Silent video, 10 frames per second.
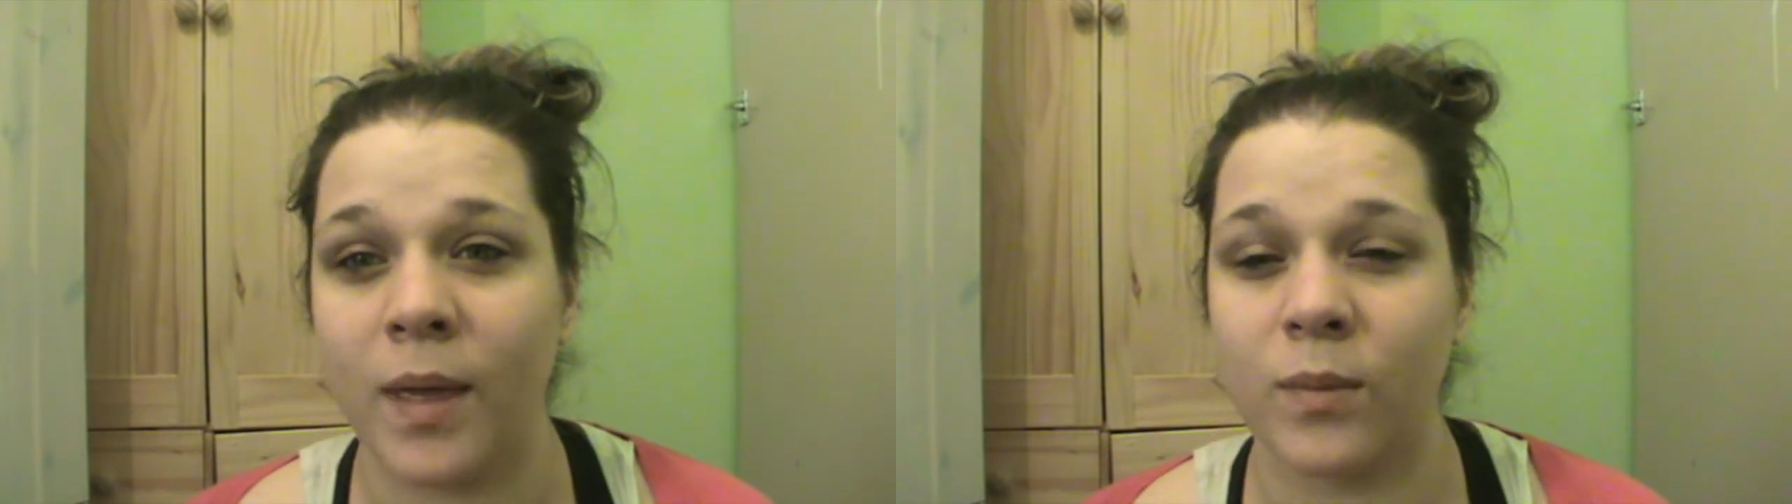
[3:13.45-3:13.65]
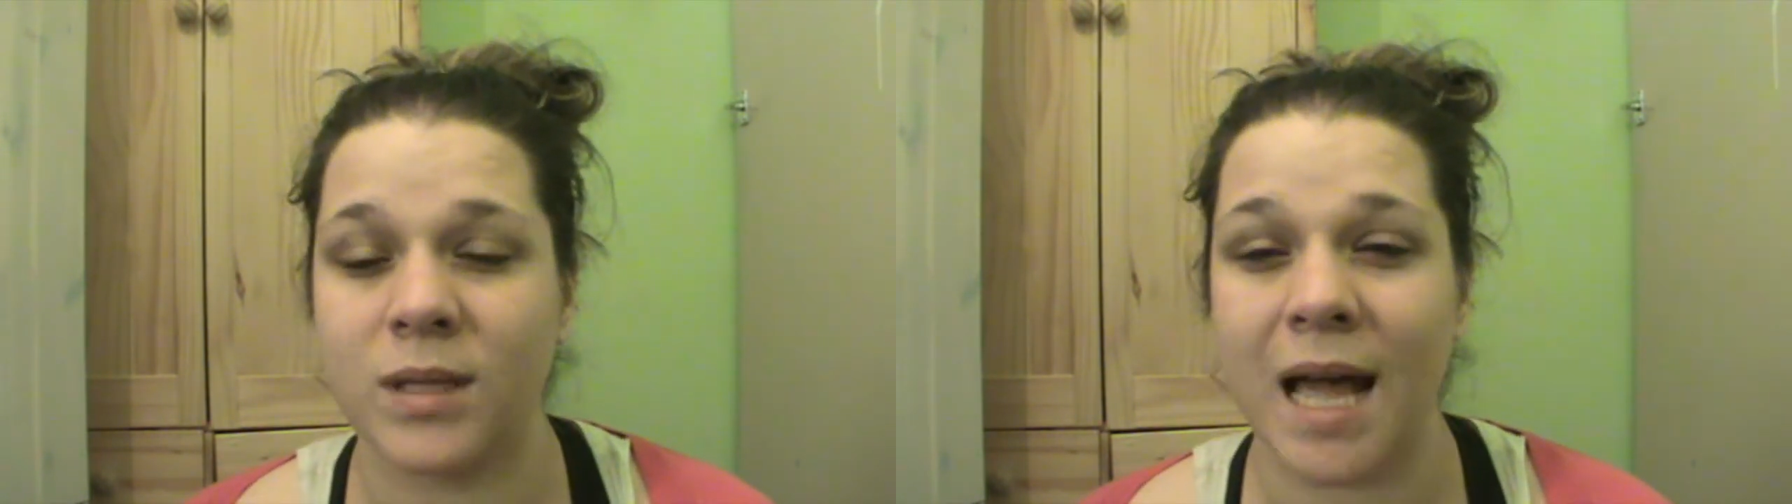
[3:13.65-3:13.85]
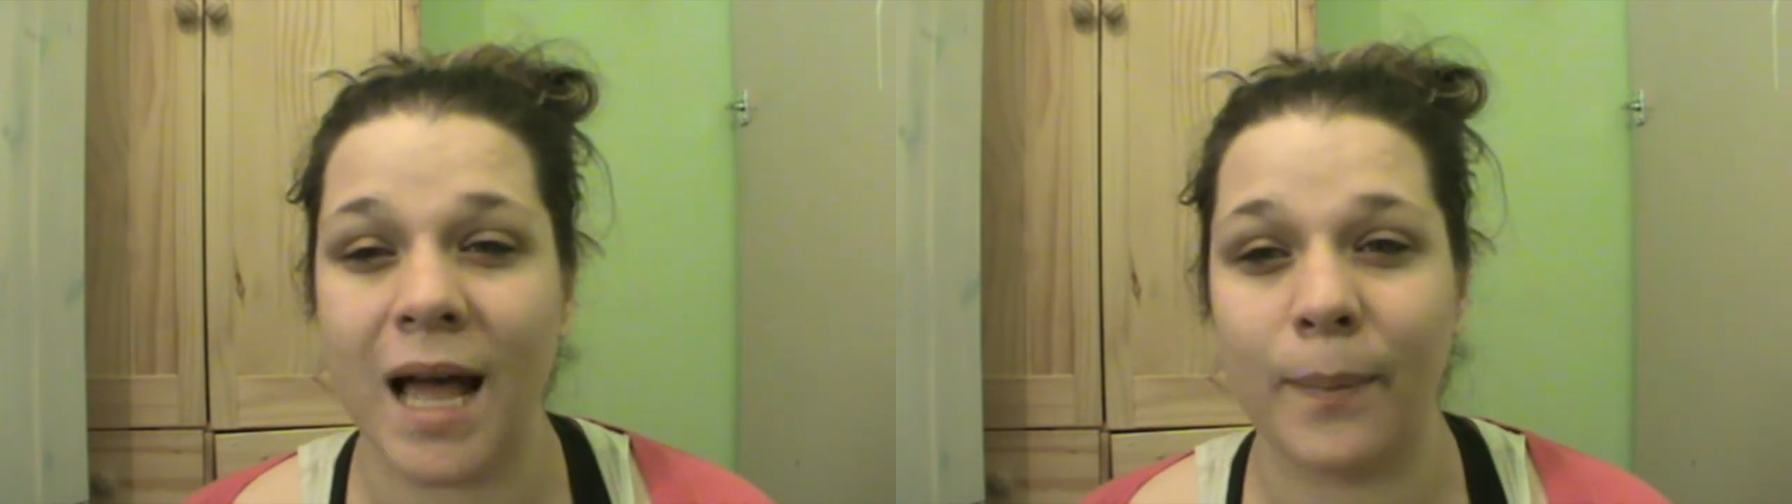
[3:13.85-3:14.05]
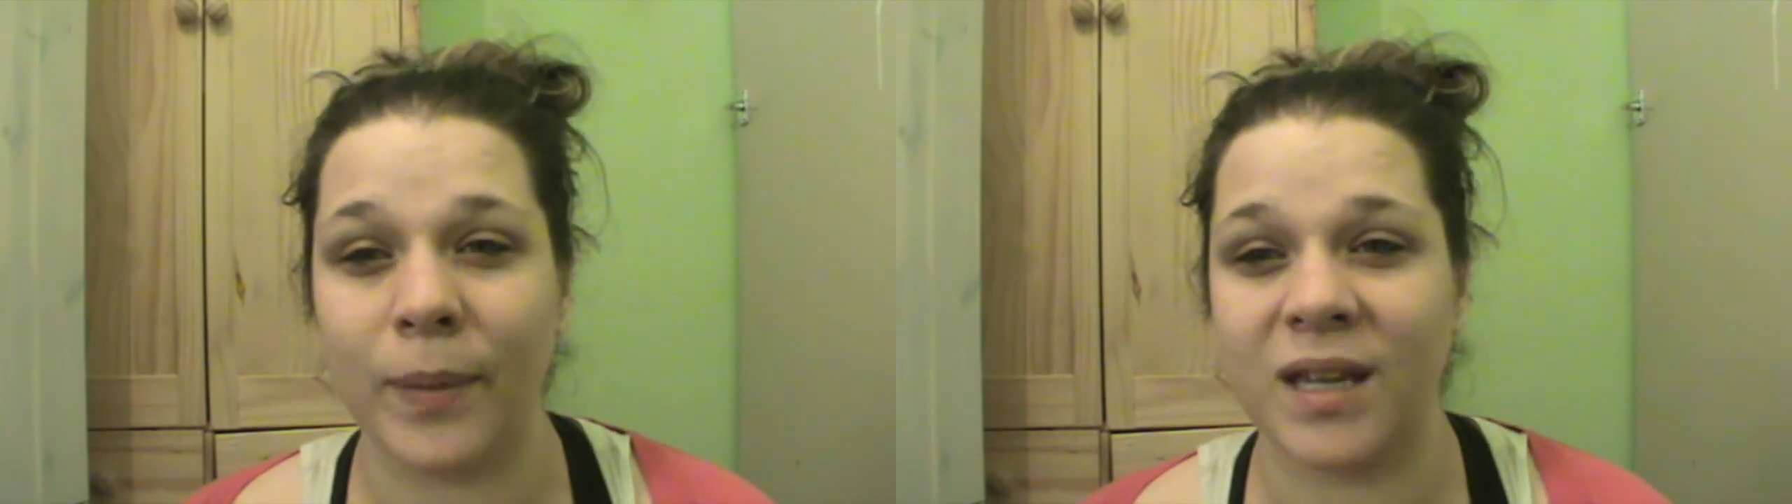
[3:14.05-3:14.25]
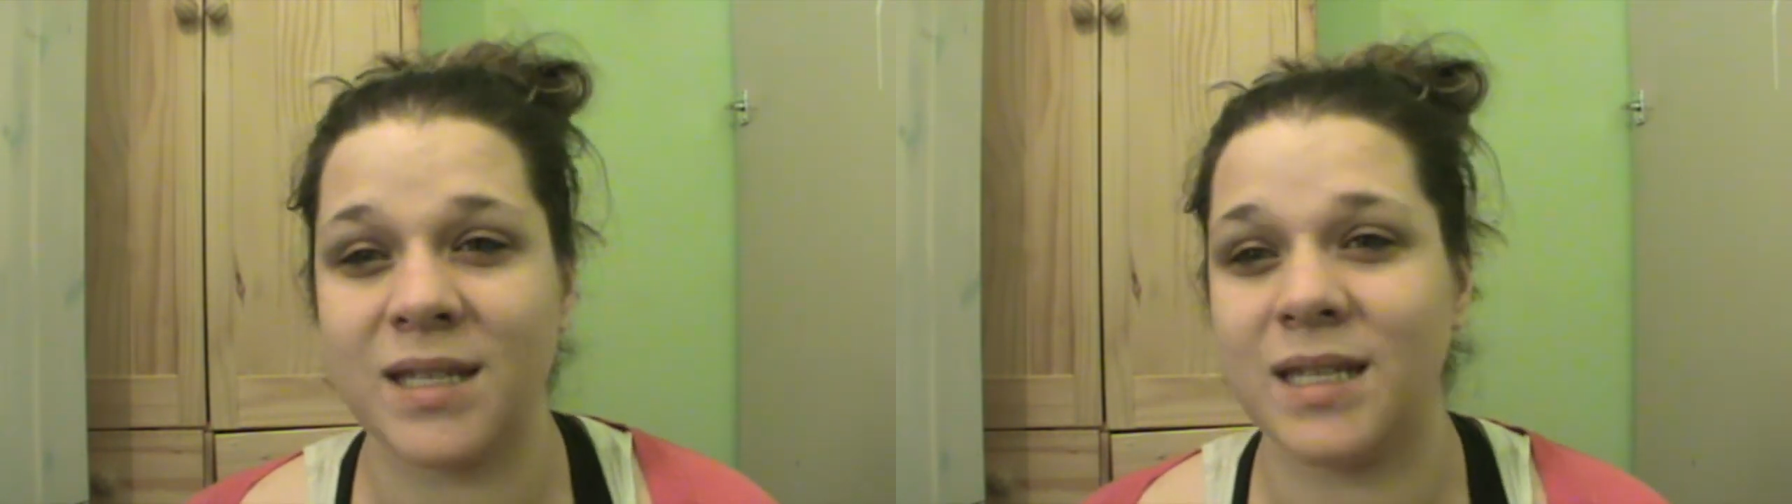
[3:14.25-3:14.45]
It was hard
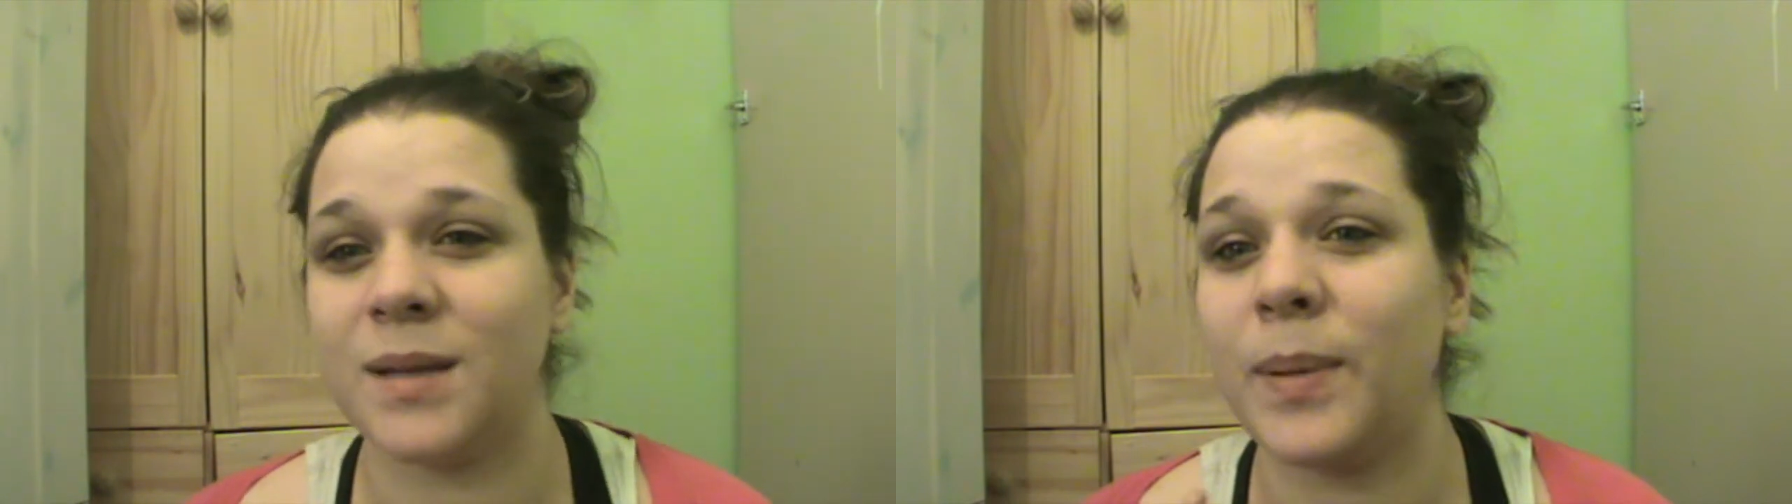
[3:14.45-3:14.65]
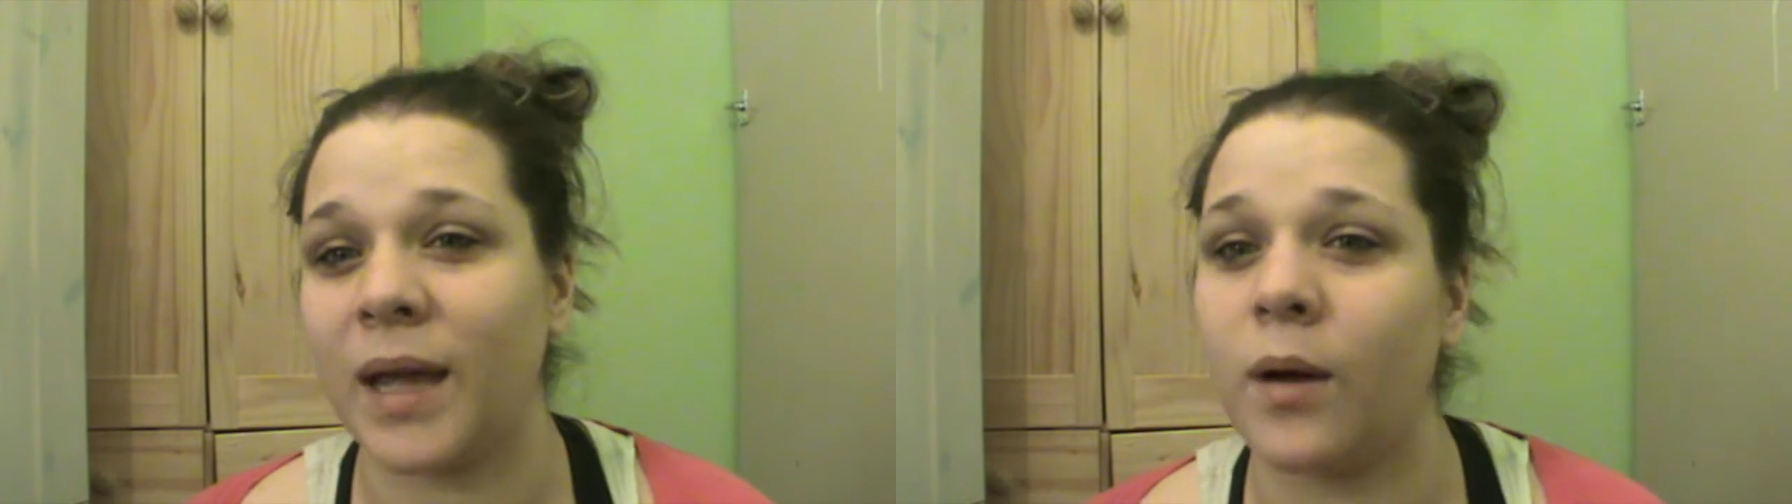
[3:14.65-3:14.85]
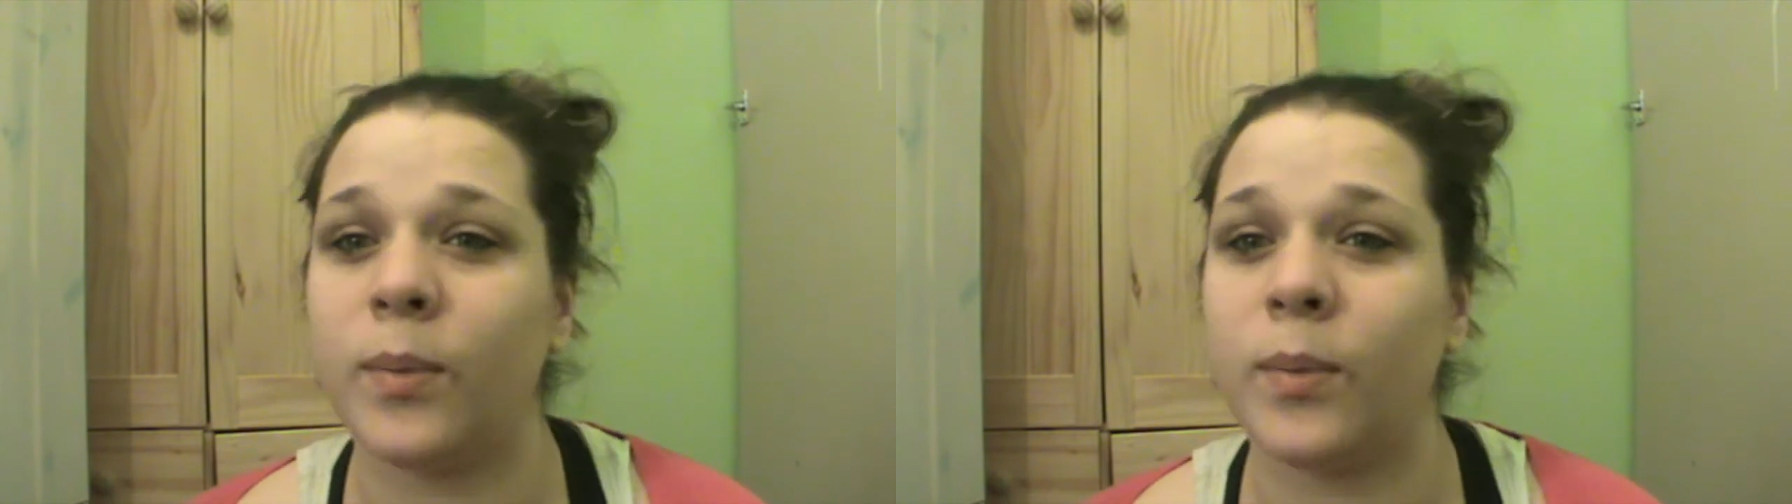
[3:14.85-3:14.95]
because he did pick